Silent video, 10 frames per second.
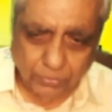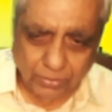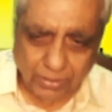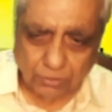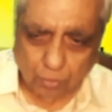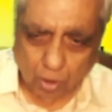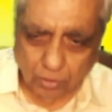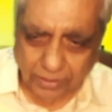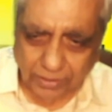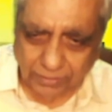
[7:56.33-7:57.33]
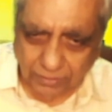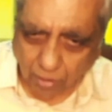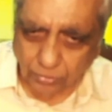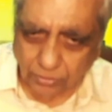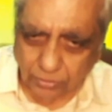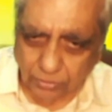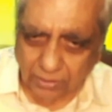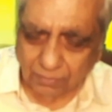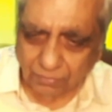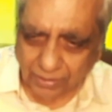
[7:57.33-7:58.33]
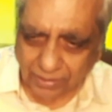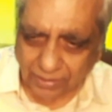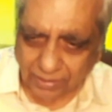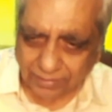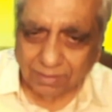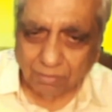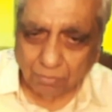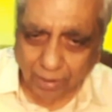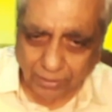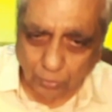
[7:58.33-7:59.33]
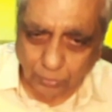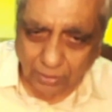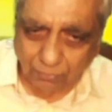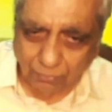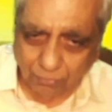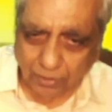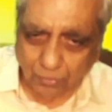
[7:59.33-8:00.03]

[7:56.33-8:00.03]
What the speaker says: falling down the earth. Why do they fall down?